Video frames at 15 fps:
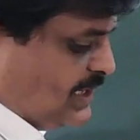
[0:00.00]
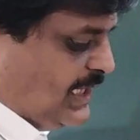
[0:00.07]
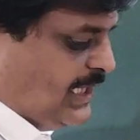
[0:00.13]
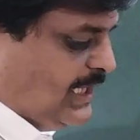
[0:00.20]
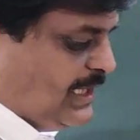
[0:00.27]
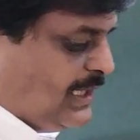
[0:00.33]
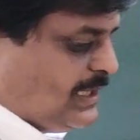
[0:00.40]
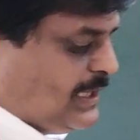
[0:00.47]

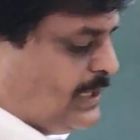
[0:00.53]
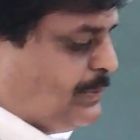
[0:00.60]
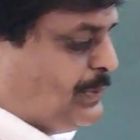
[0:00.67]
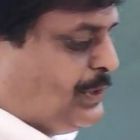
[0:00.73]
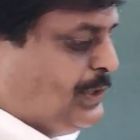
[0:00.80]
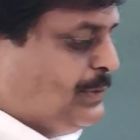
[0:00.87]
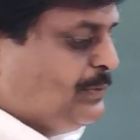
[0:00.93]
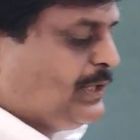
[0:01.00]
thing, how
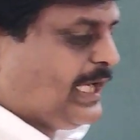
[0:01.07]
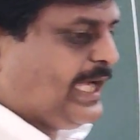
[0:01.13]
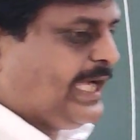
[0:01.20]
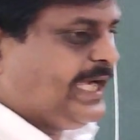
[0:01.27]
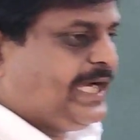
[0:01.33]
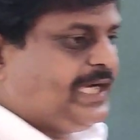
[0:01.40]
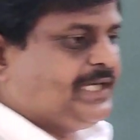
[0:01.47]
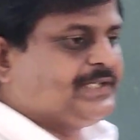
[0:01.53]
do you
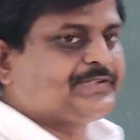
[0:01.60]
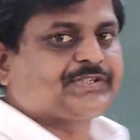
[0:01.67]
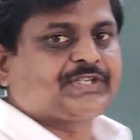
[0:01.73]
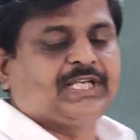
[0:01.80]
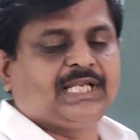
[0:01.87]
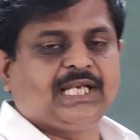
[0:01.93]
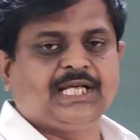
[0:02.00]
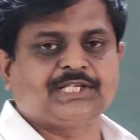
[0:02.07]
add
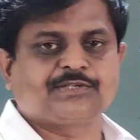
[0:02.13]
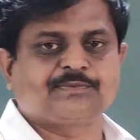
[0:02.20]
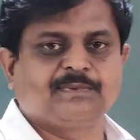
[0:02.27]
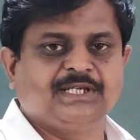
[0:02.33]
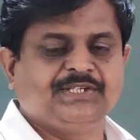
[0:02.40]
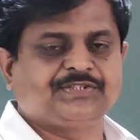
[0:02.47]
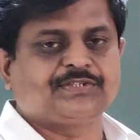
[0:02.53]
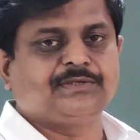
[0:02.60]
scalars,
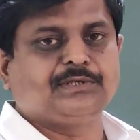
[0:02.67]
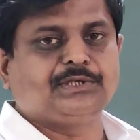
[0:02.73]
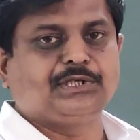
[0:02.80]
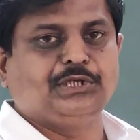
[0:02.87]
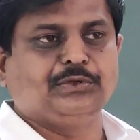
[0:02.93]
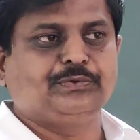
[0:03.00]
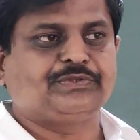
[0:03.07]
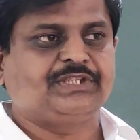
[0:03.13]
please?
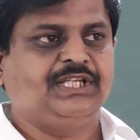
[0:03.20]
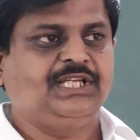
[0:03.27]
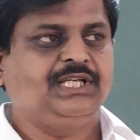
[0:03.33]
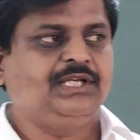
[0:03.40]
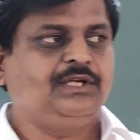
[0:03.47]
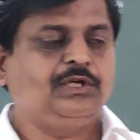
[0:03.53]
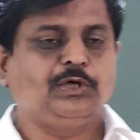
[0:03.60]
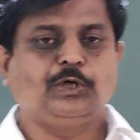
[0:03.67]

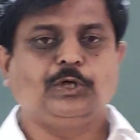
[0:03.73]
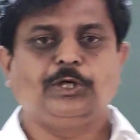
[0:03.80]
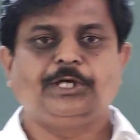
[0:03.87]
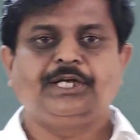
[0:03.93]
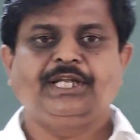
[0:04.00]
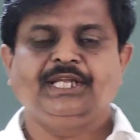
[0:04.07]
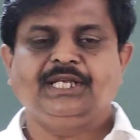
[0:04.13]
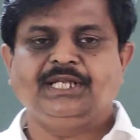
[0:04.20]
Using
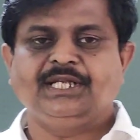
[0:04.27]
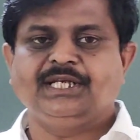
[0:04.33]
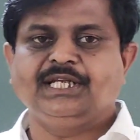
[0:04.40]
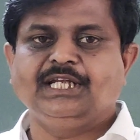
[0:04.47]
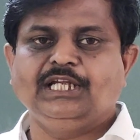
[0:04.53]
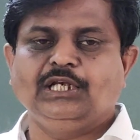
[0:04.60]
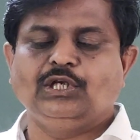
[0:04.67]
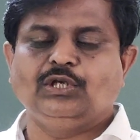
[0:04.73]

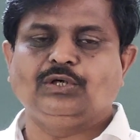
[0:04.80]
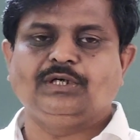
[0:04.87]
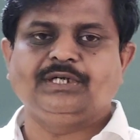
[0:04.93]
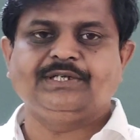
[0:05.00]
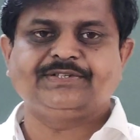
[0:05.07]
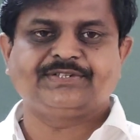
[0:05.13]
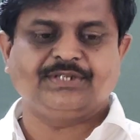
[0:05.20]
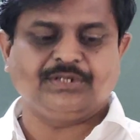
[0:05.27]
ordinary
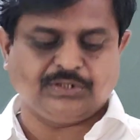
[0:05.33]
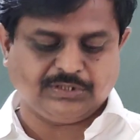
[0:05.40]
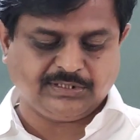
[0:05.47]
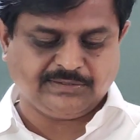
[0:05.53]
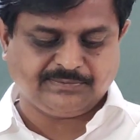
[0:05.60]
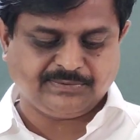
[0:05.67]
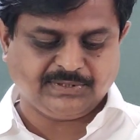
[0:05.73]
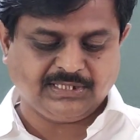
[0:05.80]
laws of
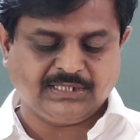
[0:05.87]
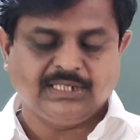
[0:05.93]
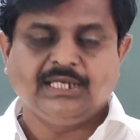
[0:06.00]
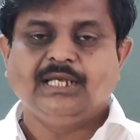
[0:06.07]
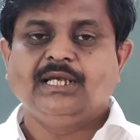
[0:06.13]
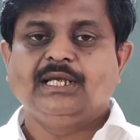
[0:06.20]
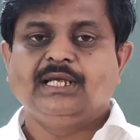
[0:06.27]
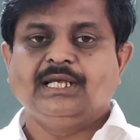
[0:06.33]

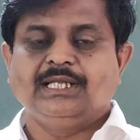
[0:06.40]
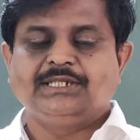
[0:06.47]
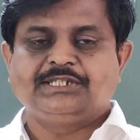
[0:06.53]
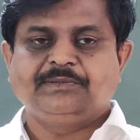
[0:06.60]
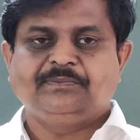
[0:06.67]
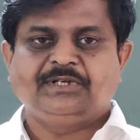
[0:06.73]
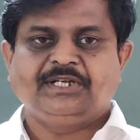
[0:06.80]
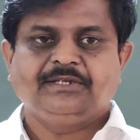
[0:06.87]

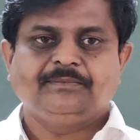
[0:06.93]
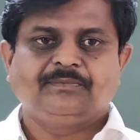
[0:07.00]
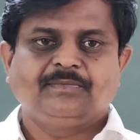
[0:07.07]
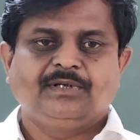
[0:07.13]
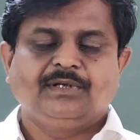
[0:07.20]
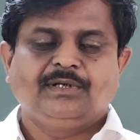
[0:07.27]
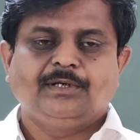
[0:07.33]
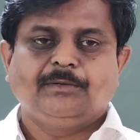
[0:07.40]
algebra.
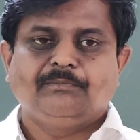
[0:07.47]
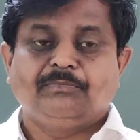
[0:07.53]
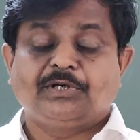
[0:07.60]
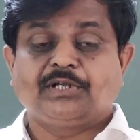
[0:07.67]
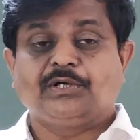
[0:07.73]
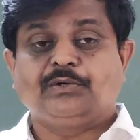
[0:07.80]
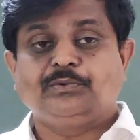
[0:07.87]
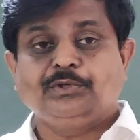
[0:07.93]

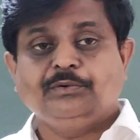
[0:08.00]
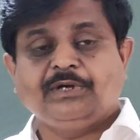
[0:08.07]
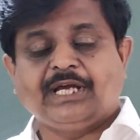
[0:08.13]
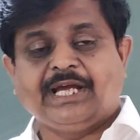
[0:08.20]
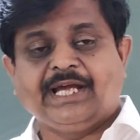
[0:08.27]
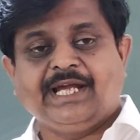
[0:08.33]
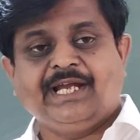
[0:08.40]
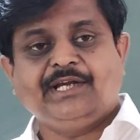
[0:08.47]
But how do you
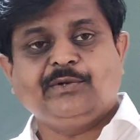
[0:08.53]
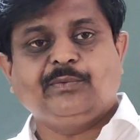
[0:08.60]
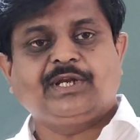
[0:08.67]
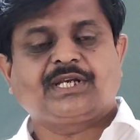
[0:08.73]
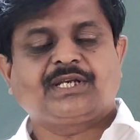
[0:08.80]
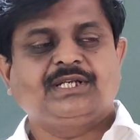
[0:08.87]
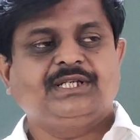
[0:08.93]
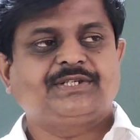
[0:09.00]
add
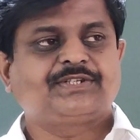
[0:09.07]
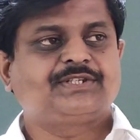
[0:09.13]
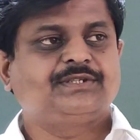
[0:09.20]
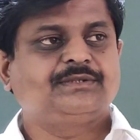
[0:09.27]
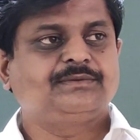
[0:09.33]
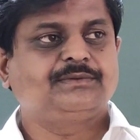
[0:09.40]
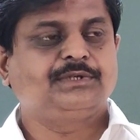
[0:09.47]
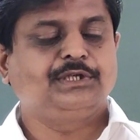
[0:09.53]

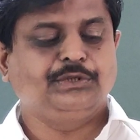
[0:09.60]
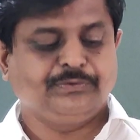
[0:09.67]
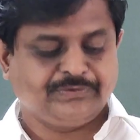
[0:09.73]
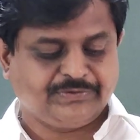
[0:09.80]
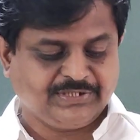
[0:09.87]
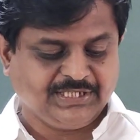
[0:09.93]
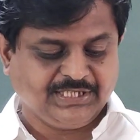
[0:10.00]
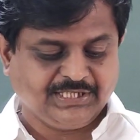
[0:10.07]
vectors?
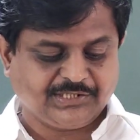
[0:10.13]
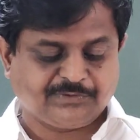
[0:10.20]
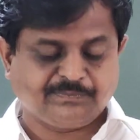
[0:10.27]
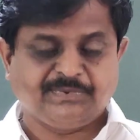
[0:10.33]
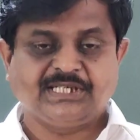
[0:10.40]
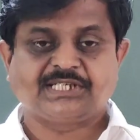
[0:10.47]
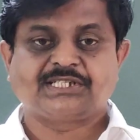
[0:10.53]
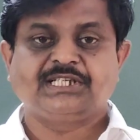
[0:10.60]
Using
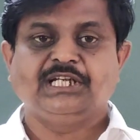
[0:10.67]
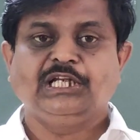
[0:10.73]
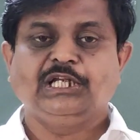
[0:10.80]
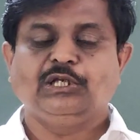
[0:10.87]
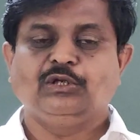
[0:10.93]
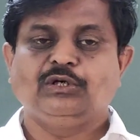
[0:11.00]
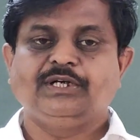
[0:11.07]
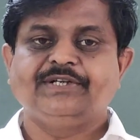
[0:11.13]
special
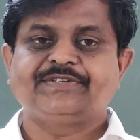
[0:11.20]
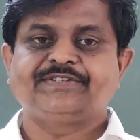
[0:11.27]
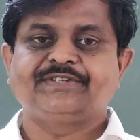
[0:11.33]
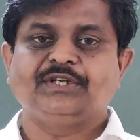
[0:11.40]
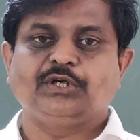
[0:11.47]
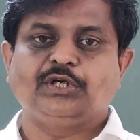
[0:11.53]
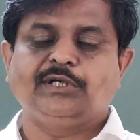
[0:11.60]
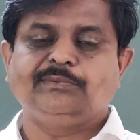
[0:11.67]
laws
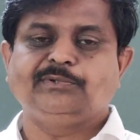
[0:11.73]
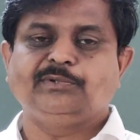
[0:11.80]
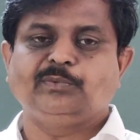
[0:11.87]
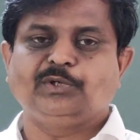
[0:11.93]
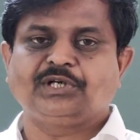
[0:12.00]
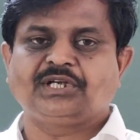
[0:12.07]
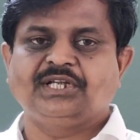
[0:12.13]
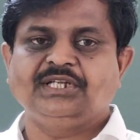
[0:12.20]
of
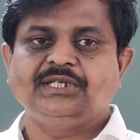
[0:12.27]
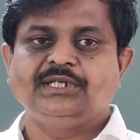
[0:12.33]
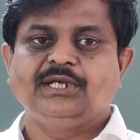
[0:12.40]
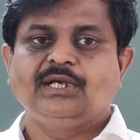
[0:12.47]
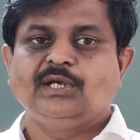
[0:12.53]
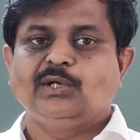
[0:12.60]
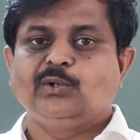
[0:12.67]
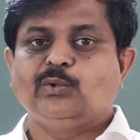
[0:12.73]
what?
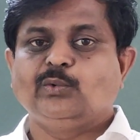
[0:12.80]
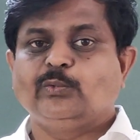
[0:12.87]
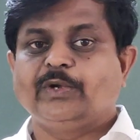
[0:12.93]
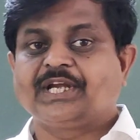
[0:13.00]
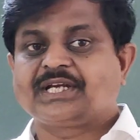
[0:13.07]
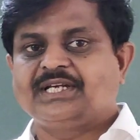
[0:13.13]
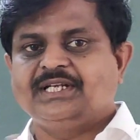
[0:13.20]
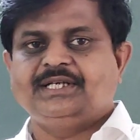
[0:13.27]

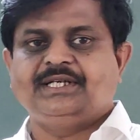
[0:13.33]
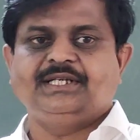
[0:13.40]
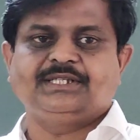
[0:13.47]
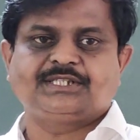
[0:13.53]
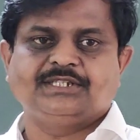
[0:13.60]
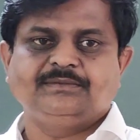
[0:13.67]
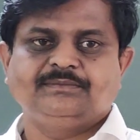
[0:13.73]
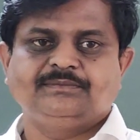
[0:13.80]
Vector
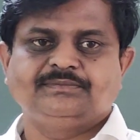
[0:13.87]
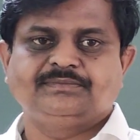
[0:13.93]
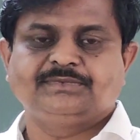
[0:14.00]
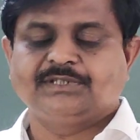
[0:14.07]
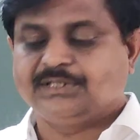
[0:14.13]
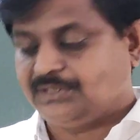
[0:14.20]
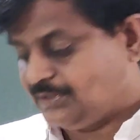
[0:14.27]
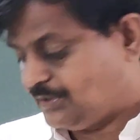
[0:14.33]
addition.
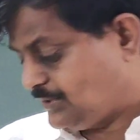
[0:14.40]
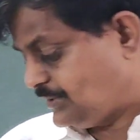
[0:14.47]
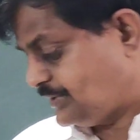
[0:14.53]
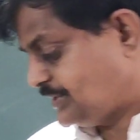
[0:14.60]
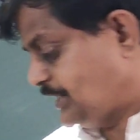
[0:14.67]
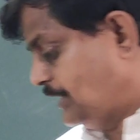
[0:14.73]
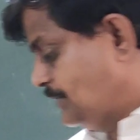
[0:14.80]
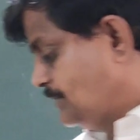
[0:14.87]

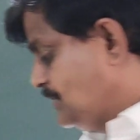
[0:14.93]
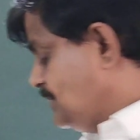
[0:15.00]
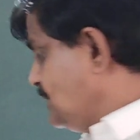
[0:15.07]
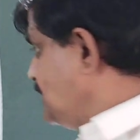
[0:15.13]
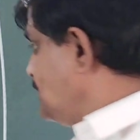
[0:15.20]
See,